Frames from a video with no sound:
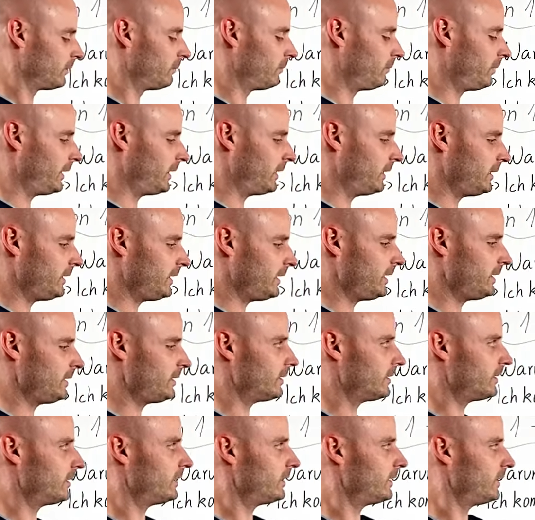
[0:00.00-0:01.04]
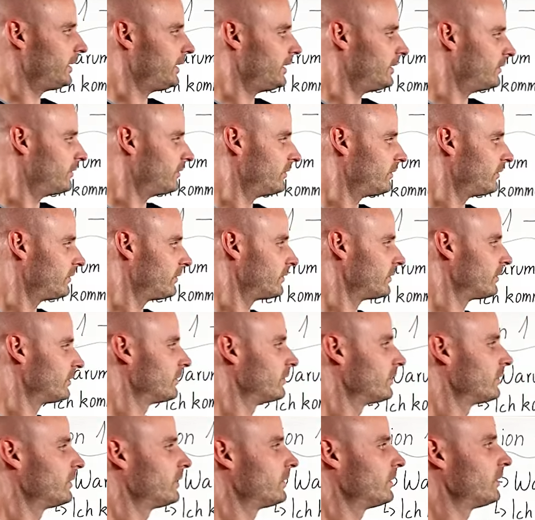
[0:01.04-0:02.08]
Berlin ist.
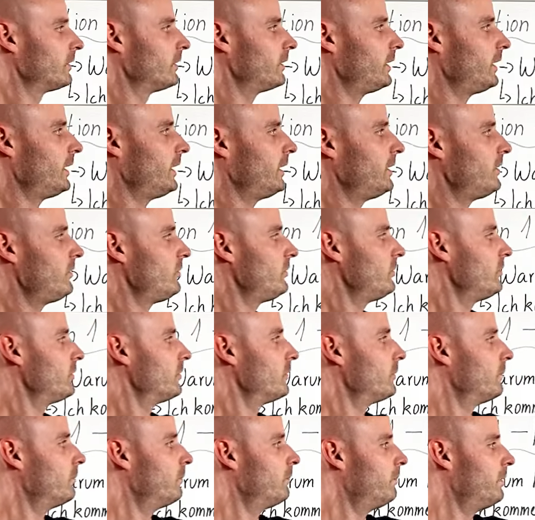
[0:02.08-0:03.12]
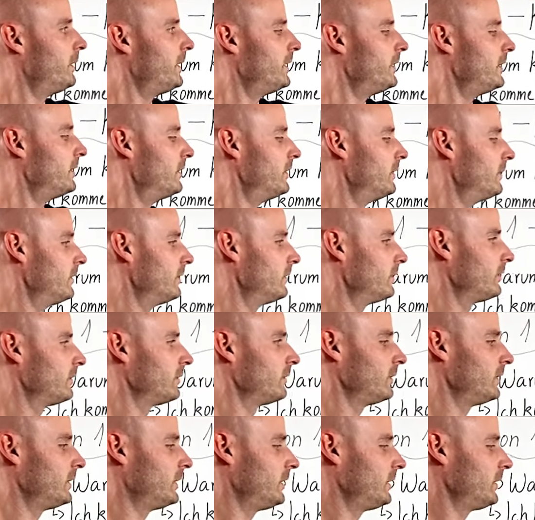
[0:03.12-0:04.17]
Ich bin.
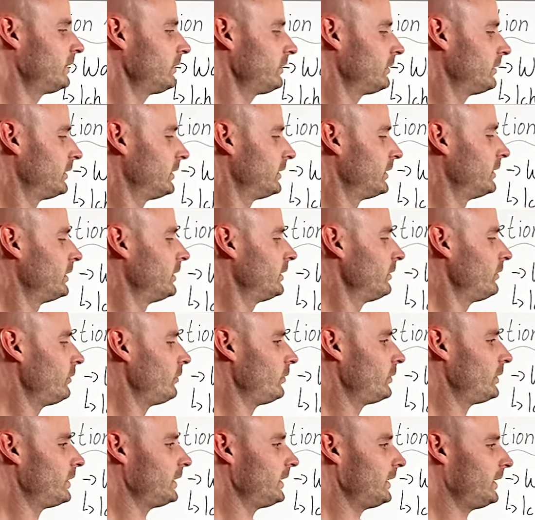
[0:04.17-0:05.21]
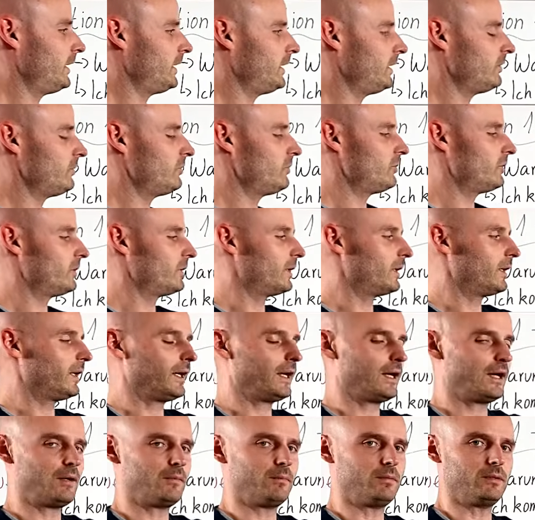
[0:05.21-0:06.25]
Yeah? Oder ich
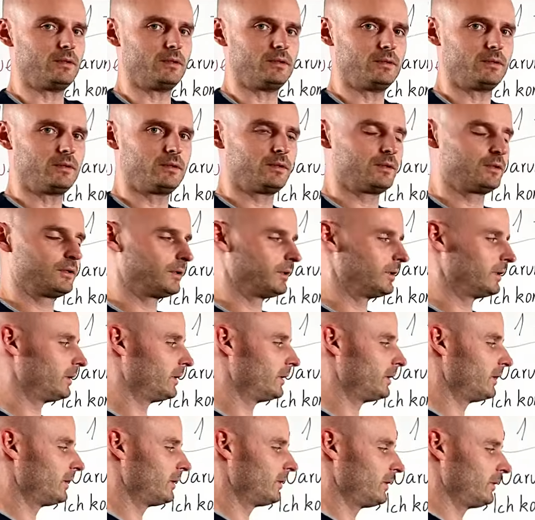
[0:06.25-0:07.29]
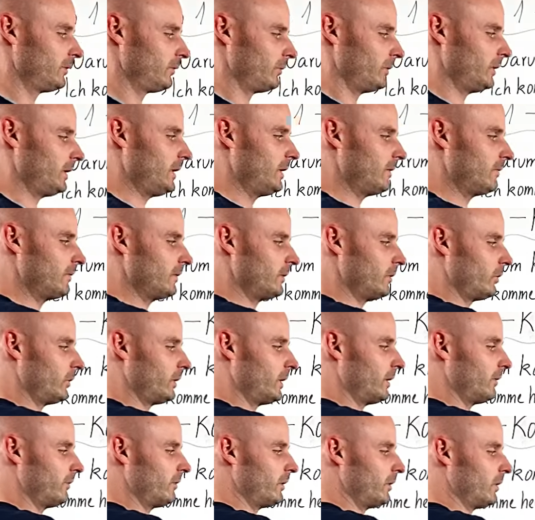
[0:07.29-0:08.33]
habe. So even though
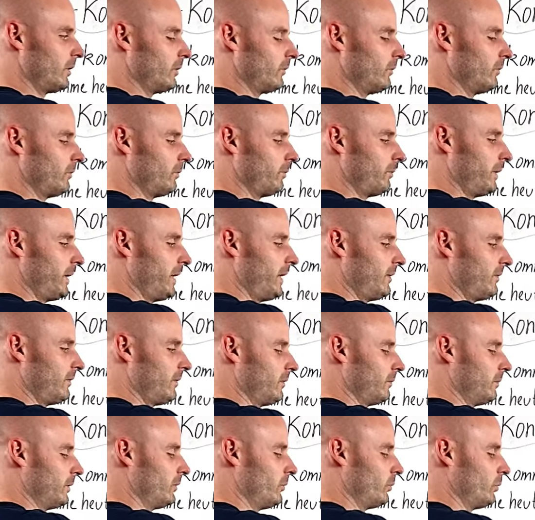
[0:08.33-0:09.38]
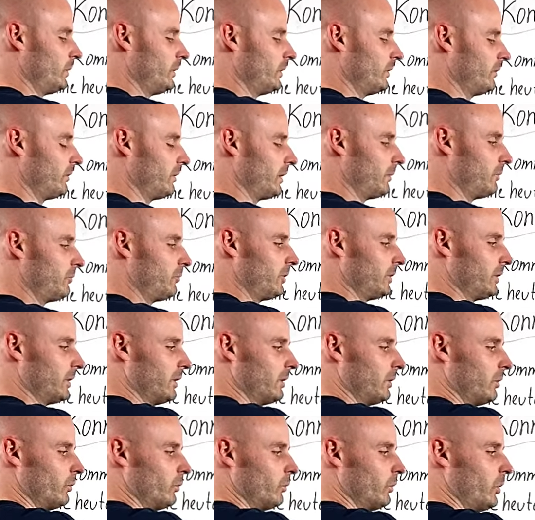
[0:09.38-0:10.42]
there's a lot of space in between the subject
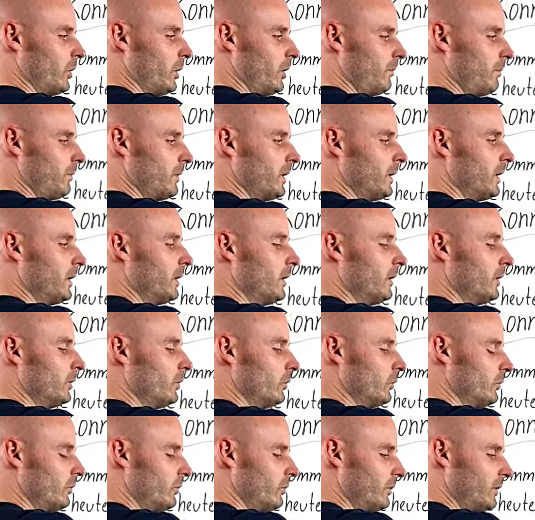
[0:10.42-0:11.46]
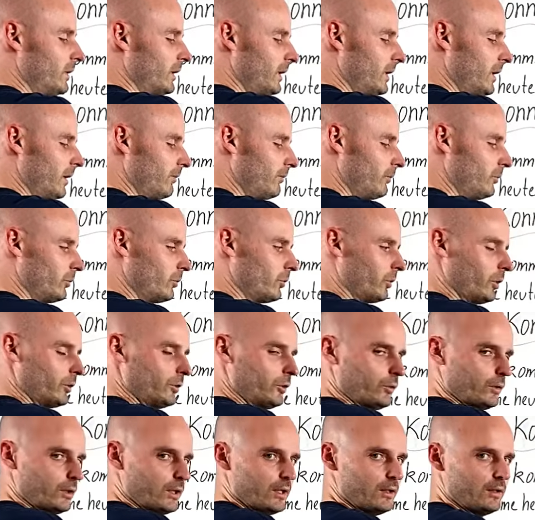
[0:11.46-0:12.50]
and the verb, you still have to
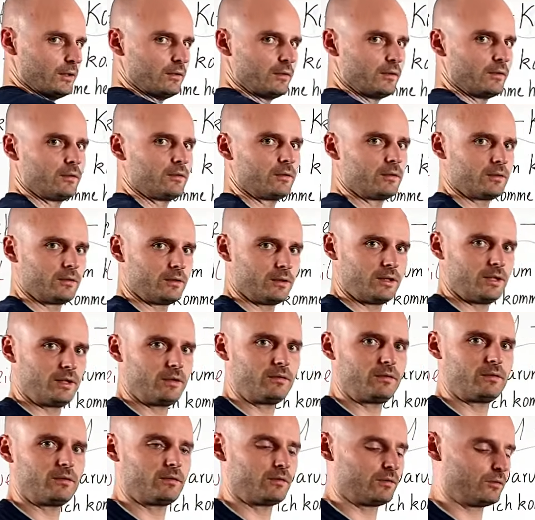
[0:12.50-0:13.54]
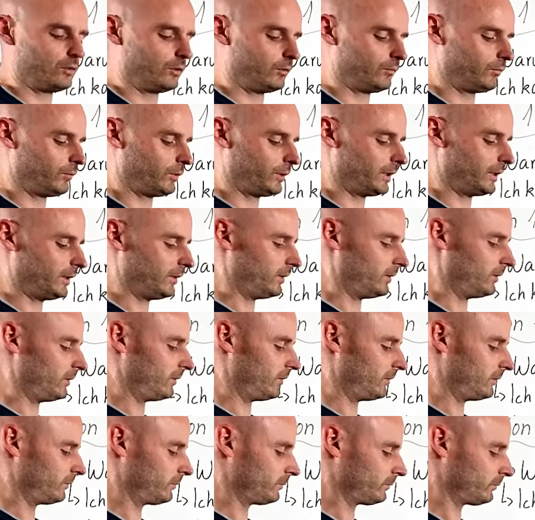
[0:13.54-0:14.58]
conjugate it. Yes, don't forget this.